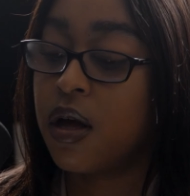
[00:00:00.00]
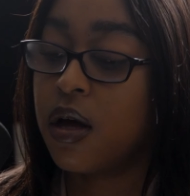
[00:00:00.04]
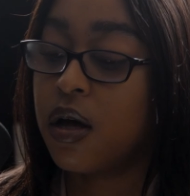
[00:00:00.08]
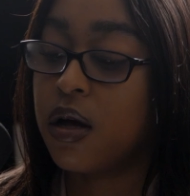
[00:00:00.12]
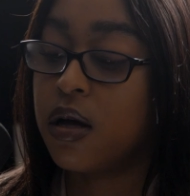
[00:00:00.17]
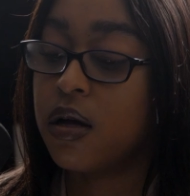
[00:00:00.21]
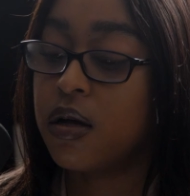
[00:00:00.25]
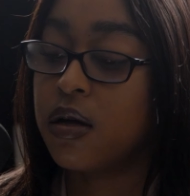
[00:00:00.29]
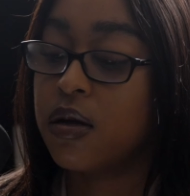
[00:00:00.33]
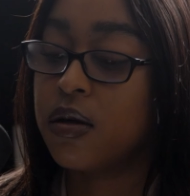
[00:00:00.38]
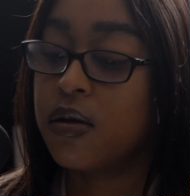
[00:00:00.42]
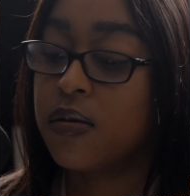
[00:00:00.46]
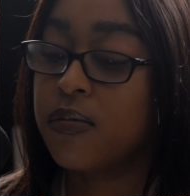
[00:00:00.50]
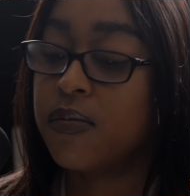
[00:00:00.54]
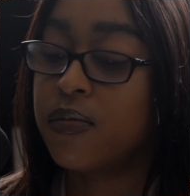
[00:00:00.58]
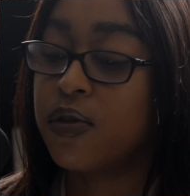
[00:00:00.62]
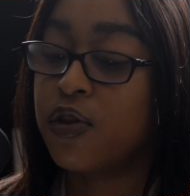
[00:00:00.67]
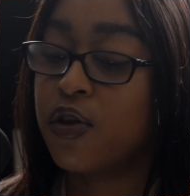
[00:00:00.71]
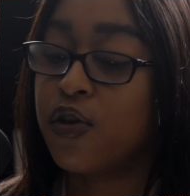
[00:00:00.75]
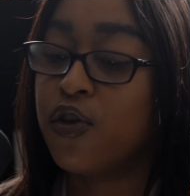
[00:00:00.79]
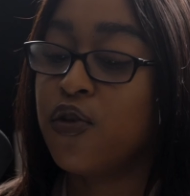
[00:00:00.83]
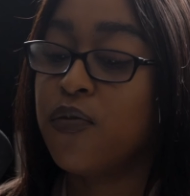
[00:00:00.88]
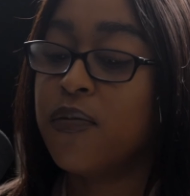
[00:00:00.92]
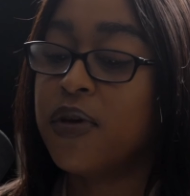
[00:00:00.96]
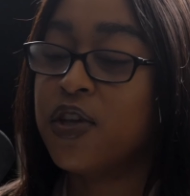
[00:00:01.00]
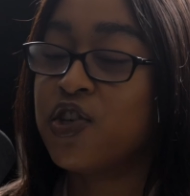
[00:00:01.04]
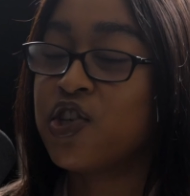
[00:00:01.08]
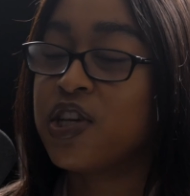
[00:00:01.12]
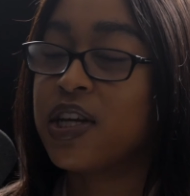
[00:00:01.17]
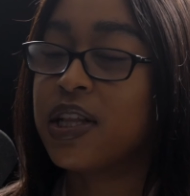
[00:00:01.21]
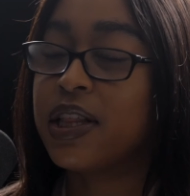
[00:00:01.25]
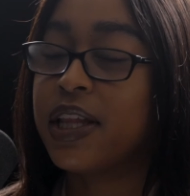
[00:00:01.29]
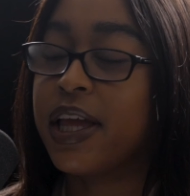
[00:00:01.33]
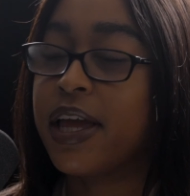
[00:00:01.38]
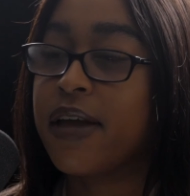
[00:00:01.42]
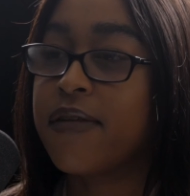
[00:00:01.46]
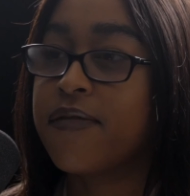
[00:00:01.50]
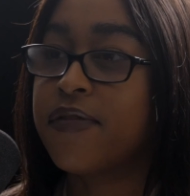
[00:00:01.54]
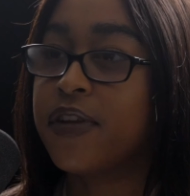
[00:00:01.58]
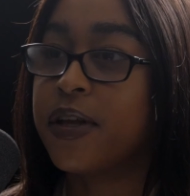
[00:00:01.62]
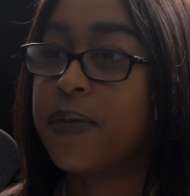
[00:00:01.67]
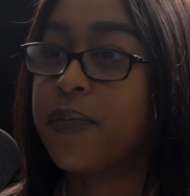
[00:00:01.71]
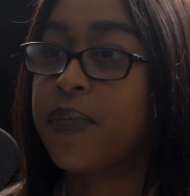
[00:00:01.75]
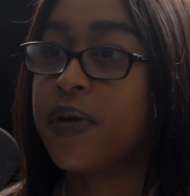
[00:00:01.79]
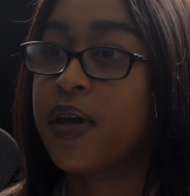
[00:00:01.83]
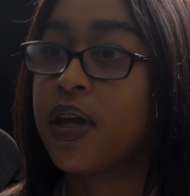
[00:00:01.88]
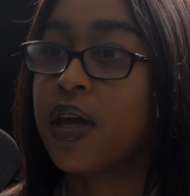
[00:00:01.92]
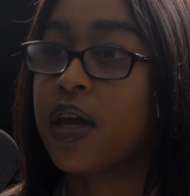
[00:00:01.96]
Yeah. So you mentioned land
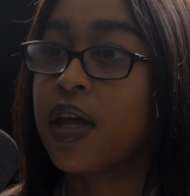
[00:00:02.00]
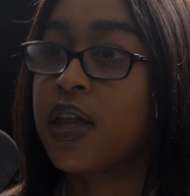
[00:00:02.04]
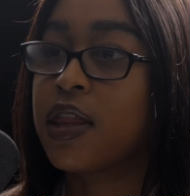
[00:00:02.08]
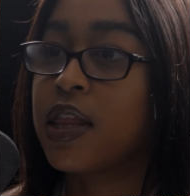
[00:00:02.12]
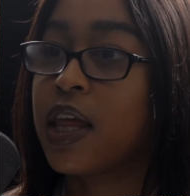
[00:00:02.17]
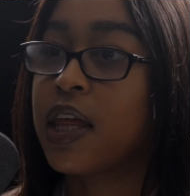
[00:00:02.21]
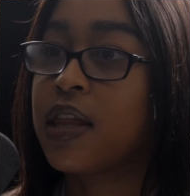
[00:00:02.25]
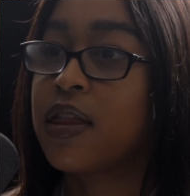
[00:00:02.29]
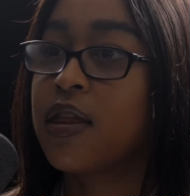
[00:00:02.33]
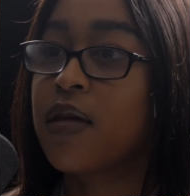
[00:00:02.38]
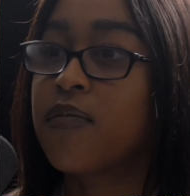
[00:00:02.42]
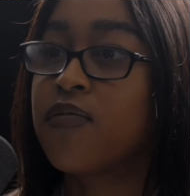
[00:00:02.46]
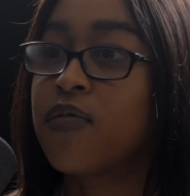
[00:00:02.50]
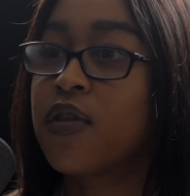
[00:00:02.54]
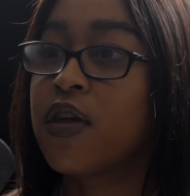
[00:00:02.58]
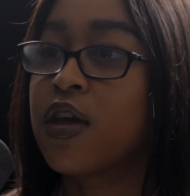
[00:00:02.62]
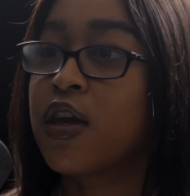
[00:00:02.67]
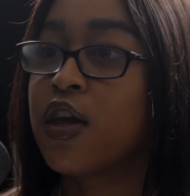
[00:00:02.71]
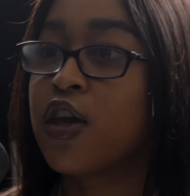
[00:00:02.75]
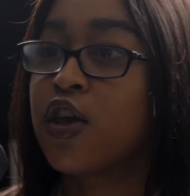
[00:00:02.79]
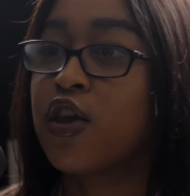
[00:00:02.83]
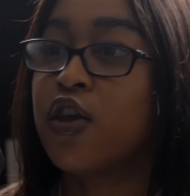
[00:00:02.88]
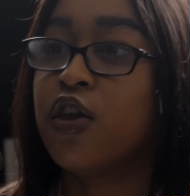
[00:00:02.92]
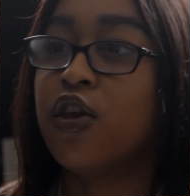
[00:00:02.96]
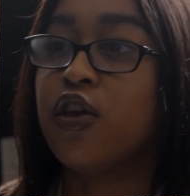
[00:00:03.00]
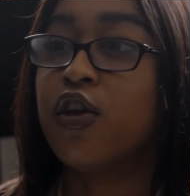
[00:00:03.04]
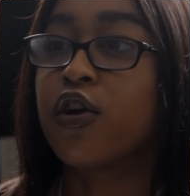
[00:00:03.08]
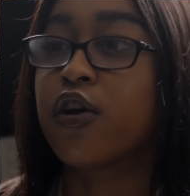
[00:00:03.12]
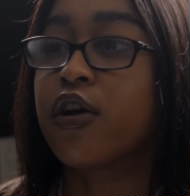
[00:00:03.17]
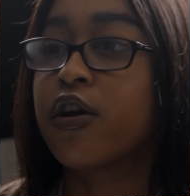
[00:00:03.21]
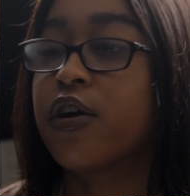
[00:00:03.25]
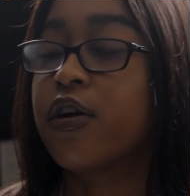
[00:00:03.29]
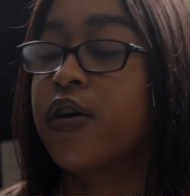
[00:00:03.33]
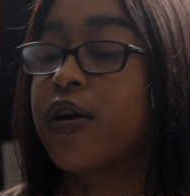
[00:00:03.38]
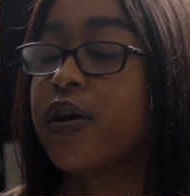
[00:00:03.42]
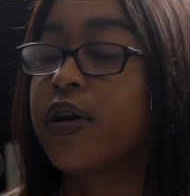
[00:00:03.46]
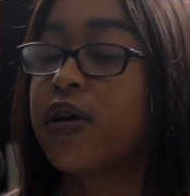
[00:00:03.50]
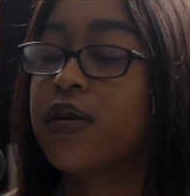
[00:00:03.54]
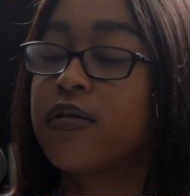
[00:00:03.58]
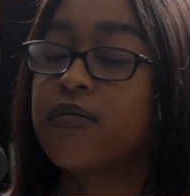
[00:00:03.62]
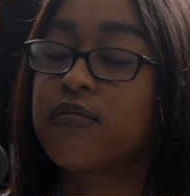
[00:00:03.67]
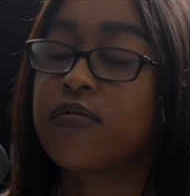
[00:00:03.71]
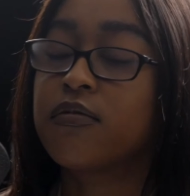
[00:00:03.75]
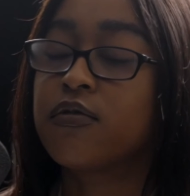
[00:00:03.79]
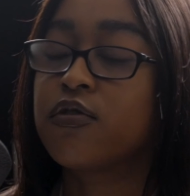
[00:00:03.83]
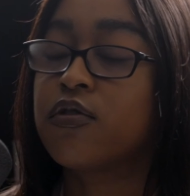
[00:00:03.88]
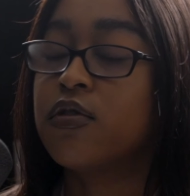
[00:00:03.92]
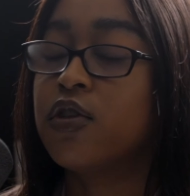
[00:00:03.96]
flipping. Is that something you're
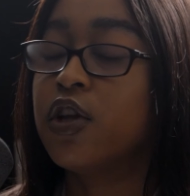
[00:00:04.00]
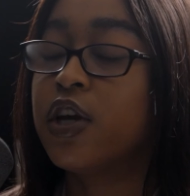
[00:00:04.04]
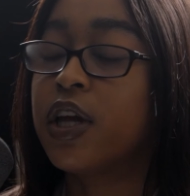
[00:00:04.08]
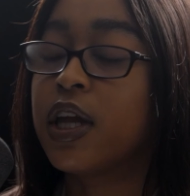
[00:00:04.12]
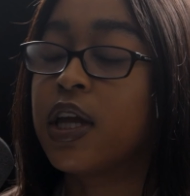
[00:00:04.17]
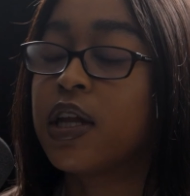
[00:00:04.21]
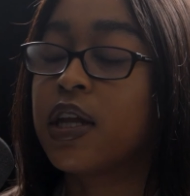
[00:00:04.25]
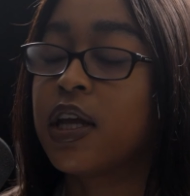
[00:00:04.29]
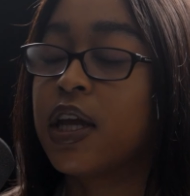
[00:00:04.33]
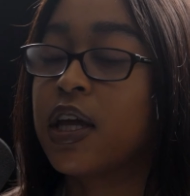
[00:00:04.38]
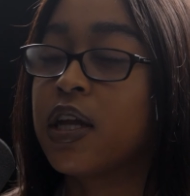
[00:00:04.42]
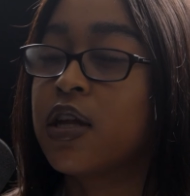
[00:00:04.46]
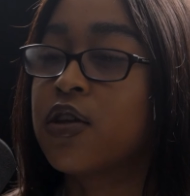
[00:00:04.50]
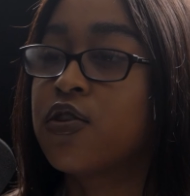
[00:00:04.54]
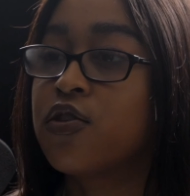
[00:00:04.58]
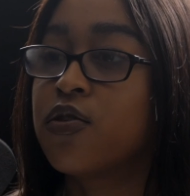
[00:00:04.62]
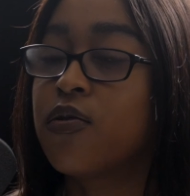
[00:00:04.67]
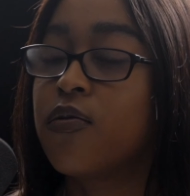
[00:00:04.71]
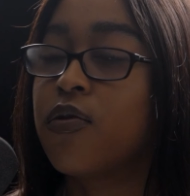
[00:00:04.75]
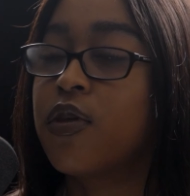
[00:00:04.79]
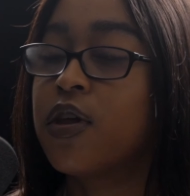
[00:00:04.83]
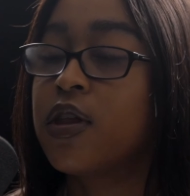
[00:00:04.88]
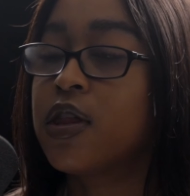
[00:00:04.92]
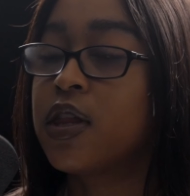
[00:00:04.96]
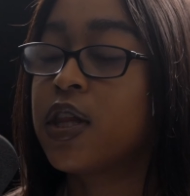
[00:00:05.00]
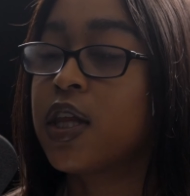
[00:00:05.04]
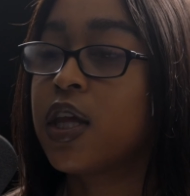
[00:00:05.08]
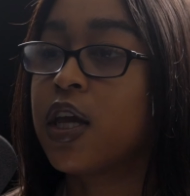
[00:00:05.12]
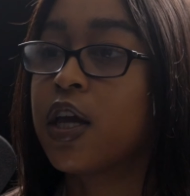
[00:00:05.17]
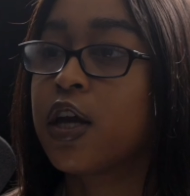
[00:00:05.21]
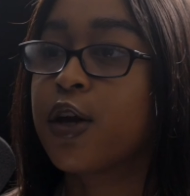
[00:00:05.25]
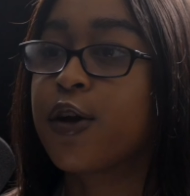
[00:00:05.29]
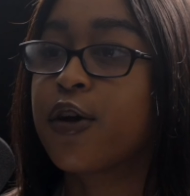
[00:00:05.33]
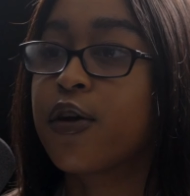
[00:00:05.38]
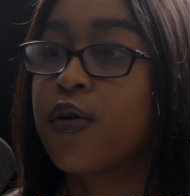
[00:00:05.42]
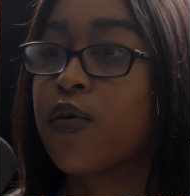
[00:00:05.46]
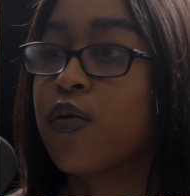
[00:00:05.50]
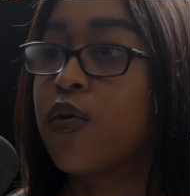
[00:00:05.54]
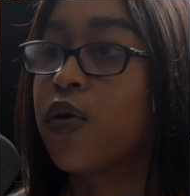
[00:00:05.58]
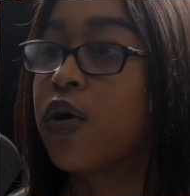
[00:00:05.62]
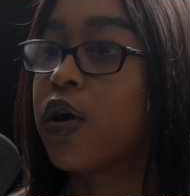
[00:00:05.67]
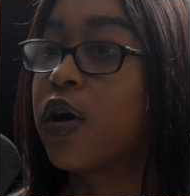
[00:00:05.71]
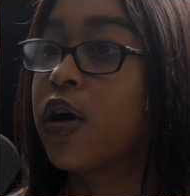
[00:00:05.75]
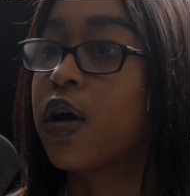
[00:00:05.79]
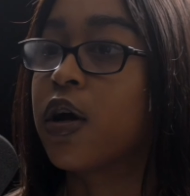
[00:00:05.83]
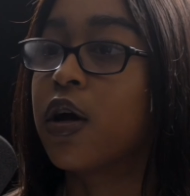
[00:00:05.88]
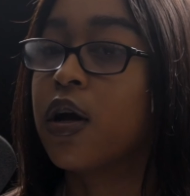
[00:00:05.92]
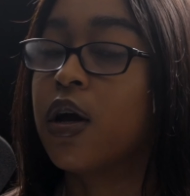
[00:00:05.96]
looking to get into this year,
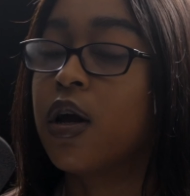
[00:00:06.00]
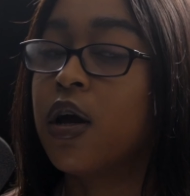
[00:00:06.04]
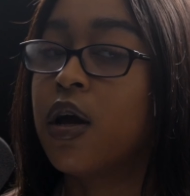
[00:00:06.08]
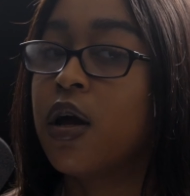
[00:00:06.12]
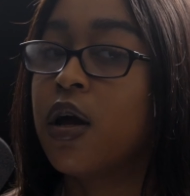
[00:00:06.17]
or